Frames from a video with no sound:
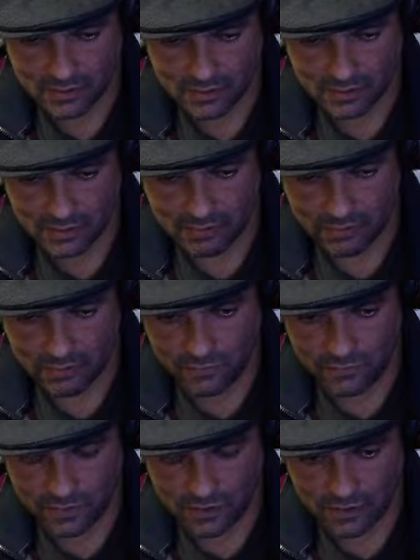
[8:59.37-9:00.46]
remove
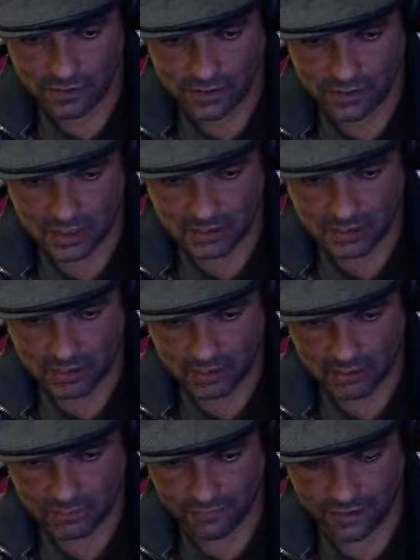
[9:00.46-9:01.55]
the cargo
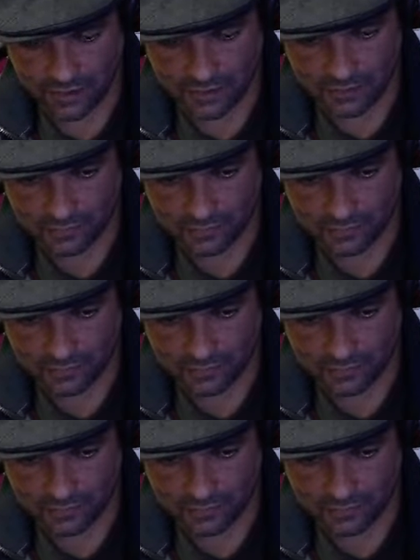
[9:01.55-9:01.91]
log file.